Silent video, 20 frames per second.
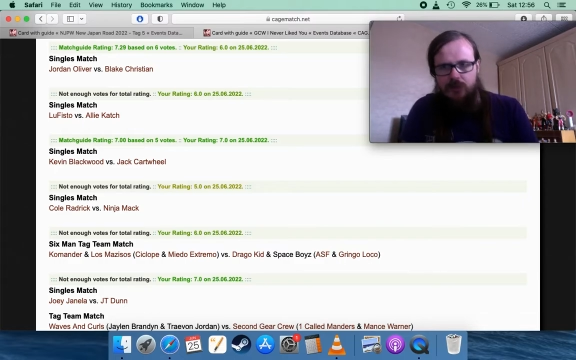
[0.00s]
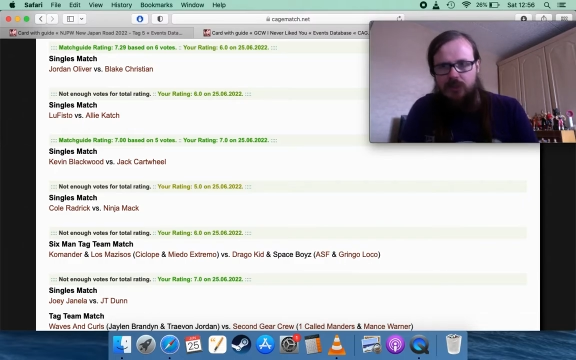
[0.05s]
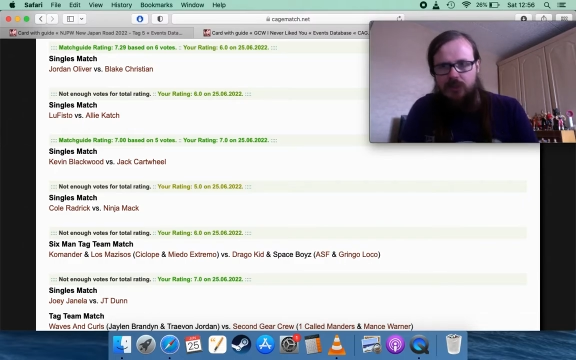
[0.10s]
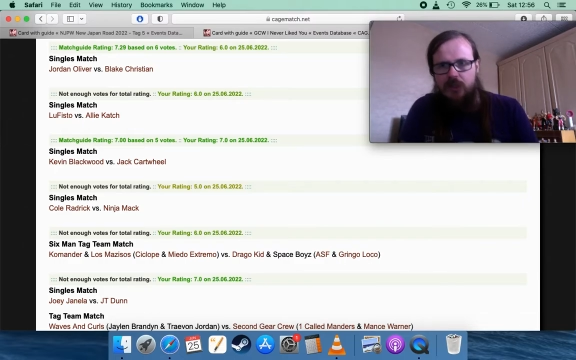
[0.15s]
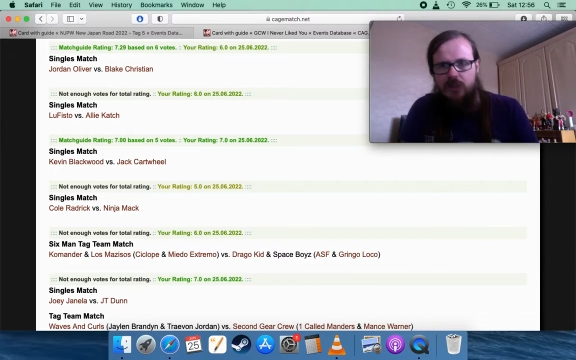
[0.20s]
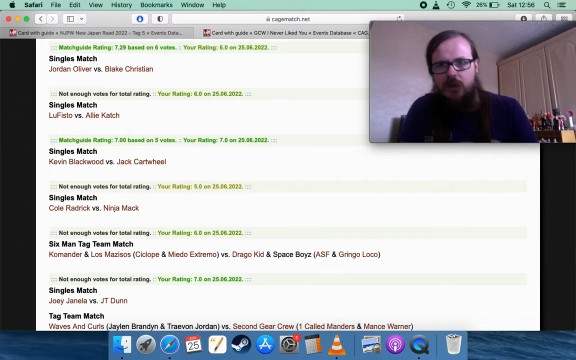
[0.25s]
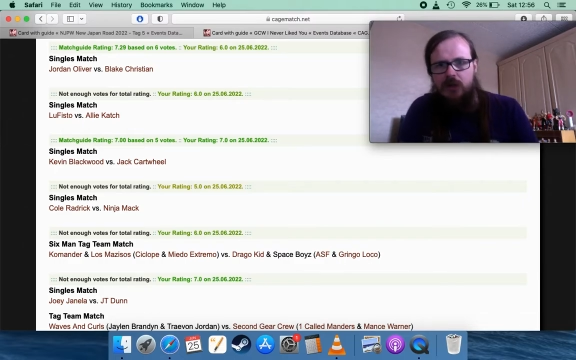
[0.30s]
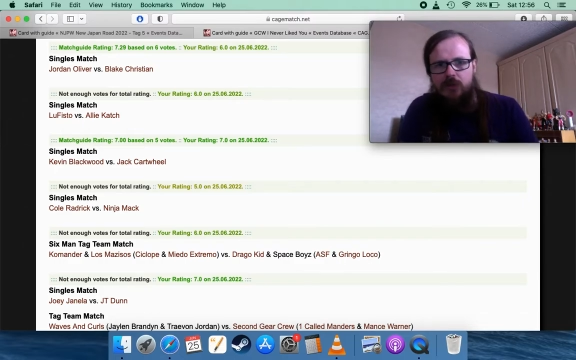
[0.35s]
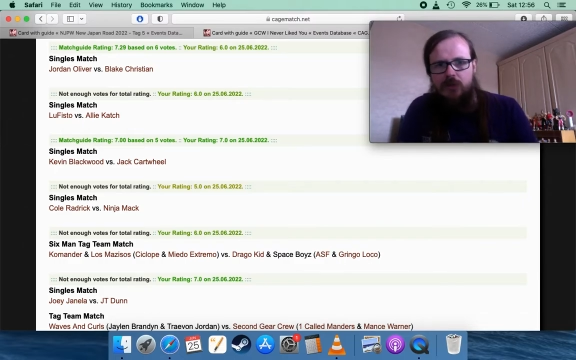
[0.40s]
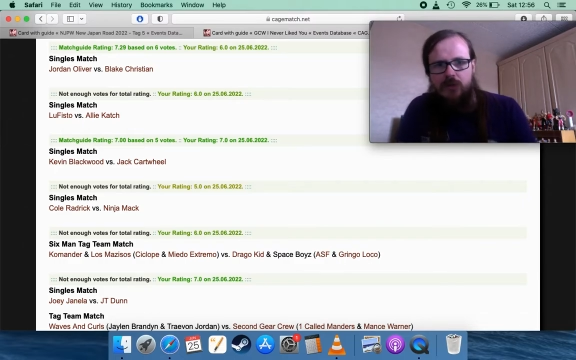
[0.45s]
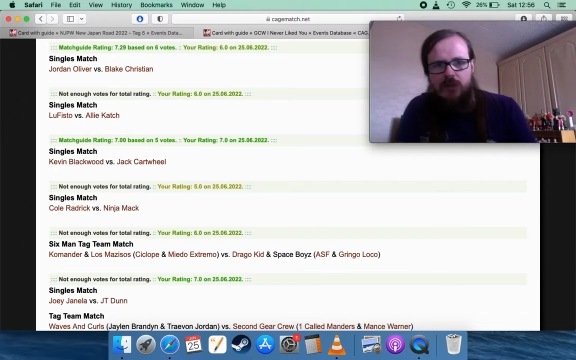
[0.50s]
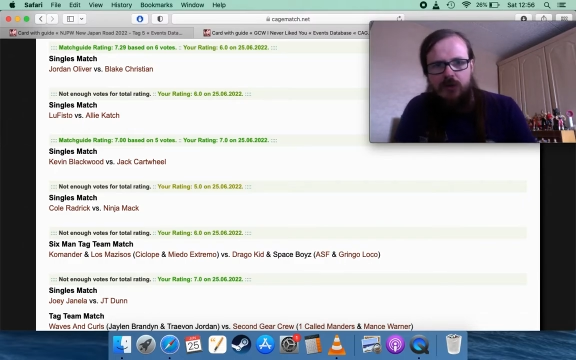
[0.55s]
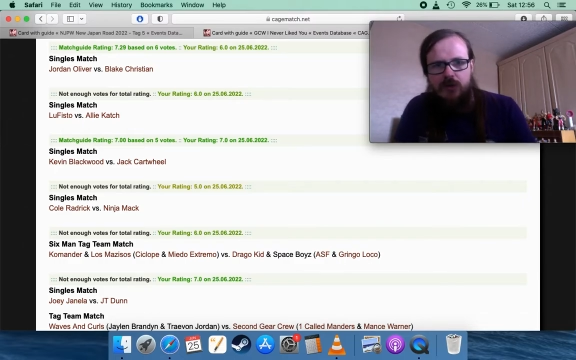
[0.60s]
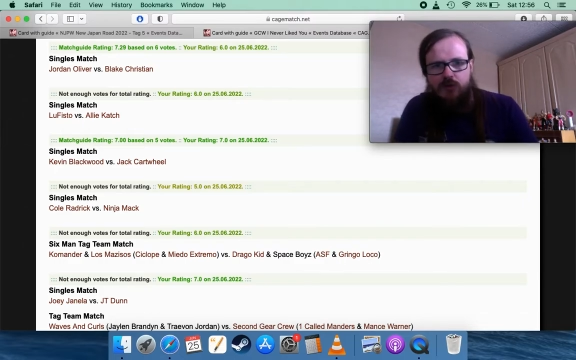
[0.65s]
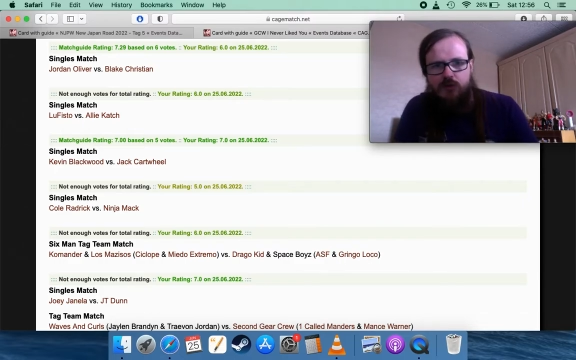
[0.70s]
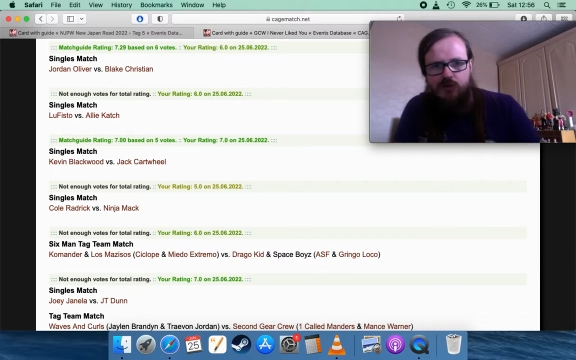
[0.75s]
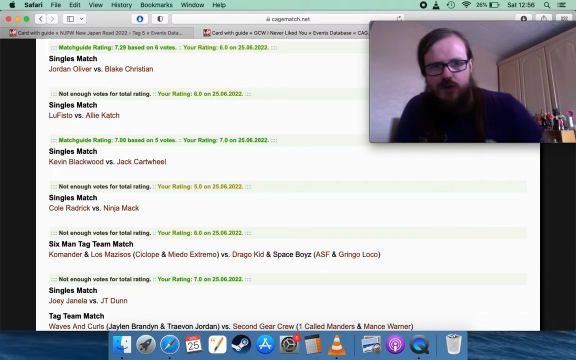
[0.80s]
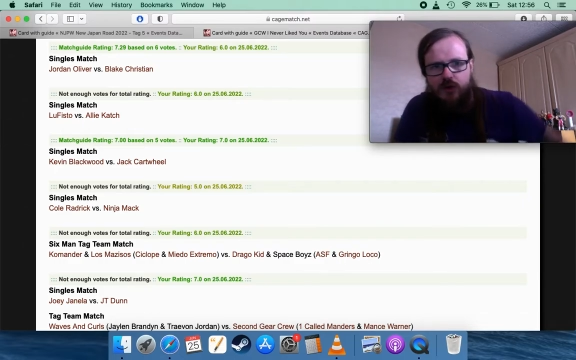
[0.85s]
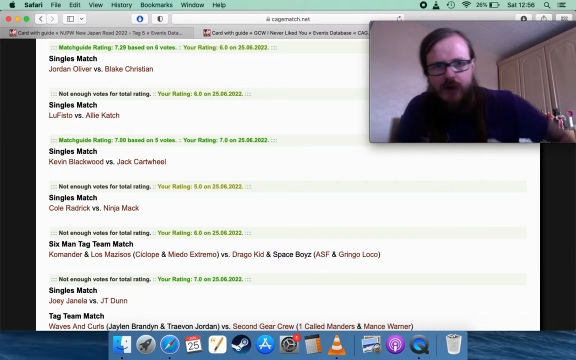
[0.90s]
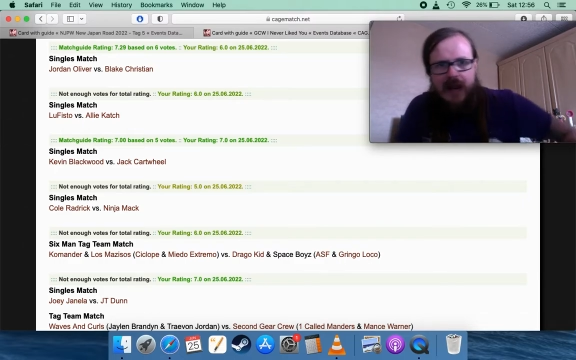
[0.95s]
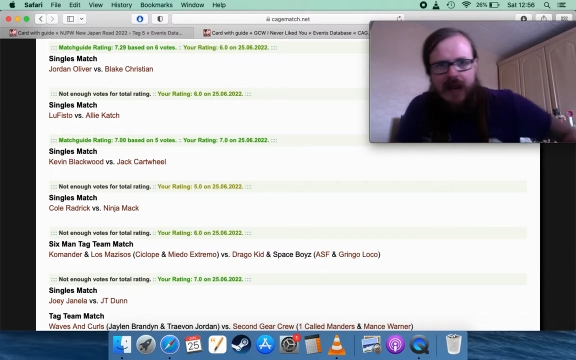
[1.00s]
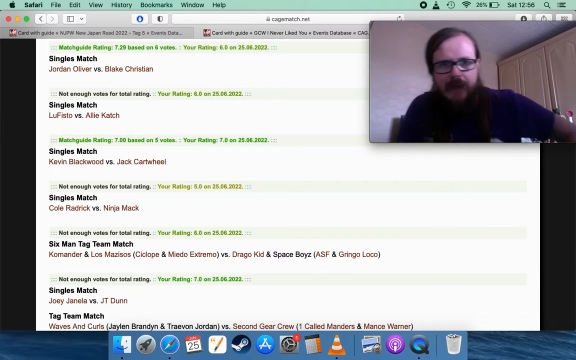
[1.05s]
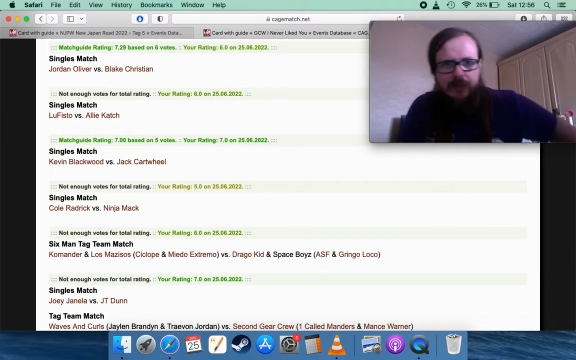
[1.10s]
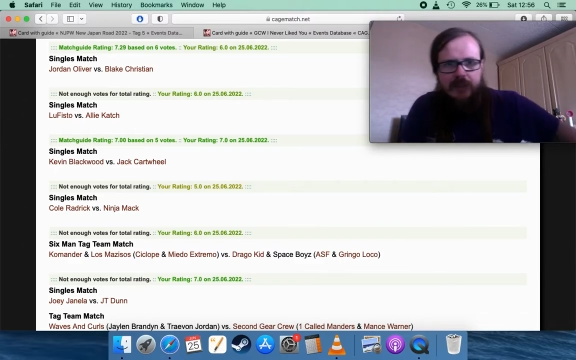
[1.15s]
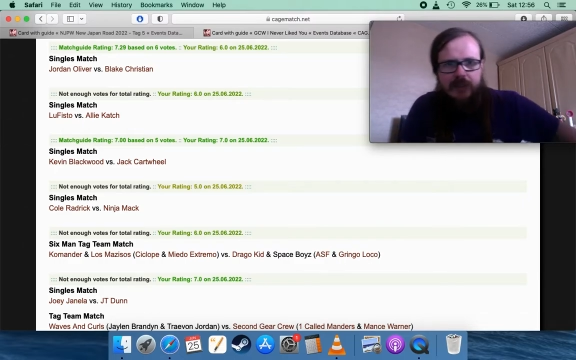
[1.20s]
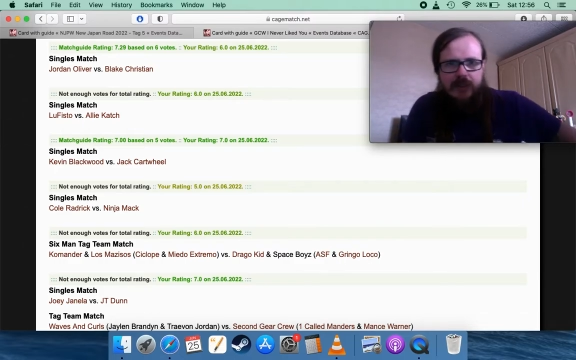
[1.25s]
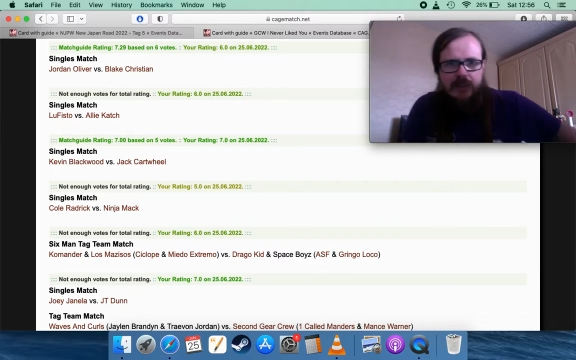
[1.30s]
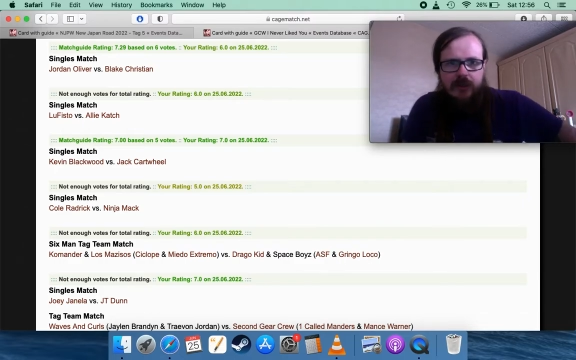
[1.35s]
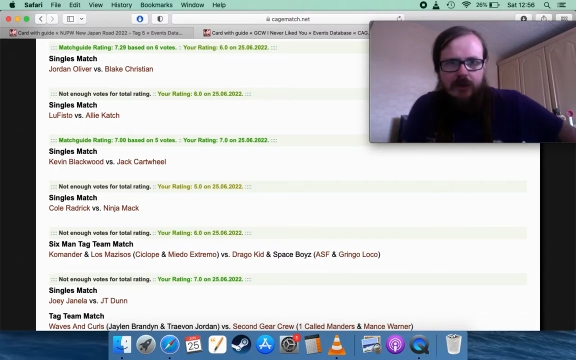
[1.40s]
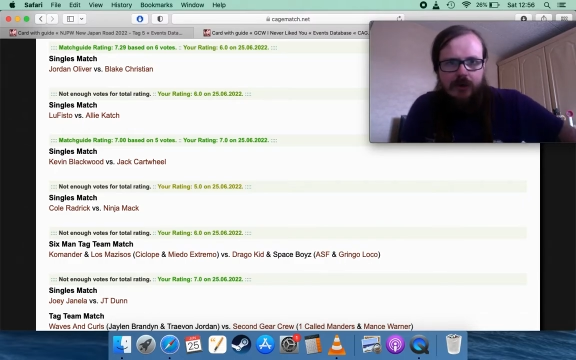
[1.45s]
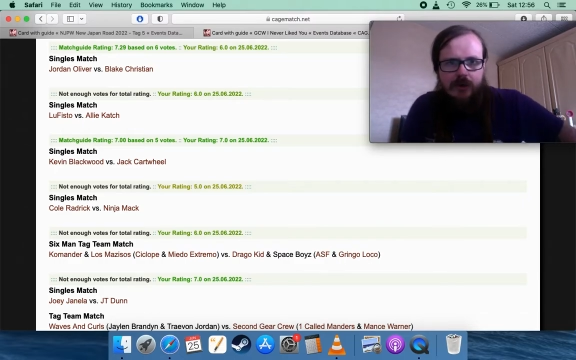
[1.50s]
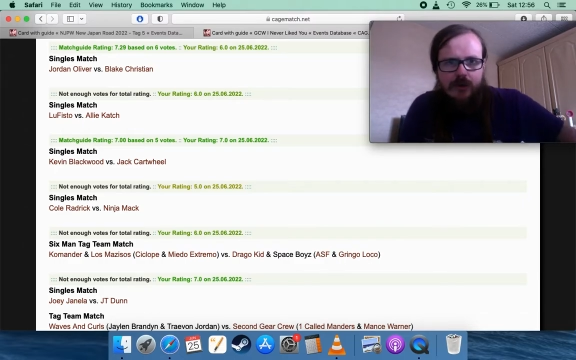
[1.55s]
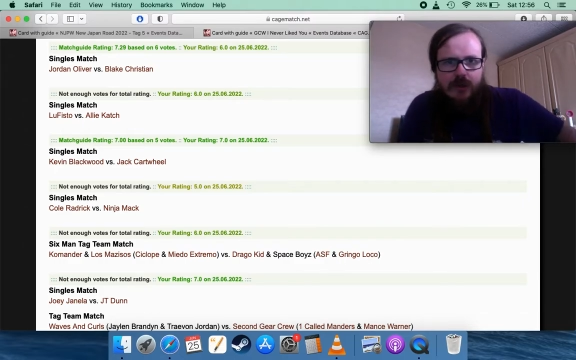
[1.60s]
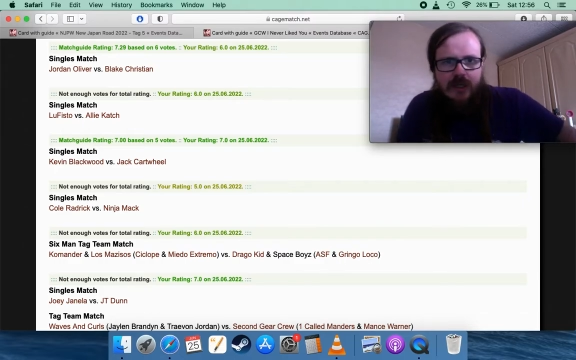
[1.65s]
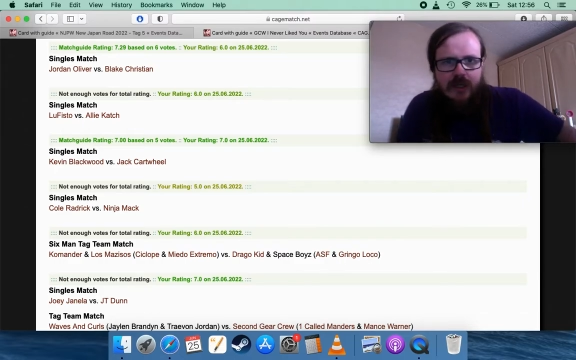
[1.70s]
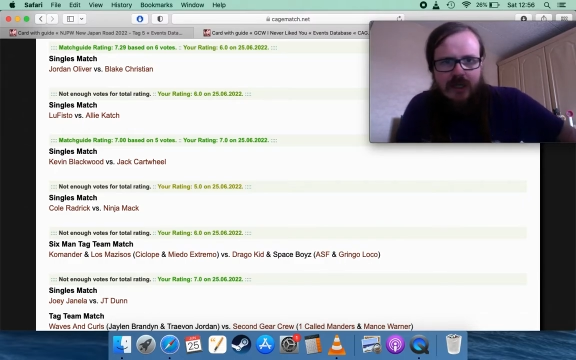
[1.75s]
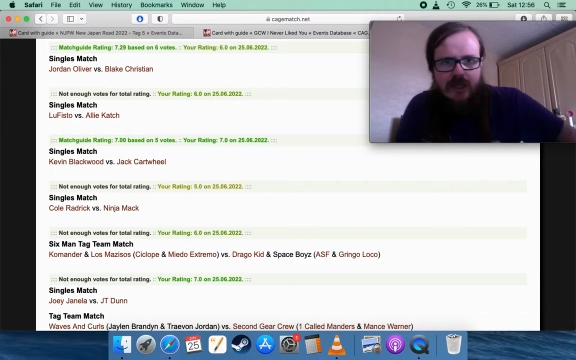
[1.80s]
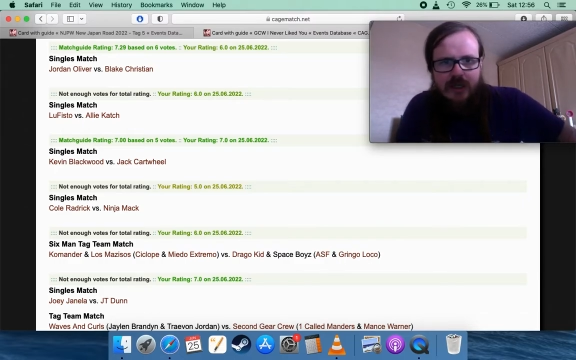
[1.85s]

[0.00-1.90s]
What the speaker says: it started with your graps, though,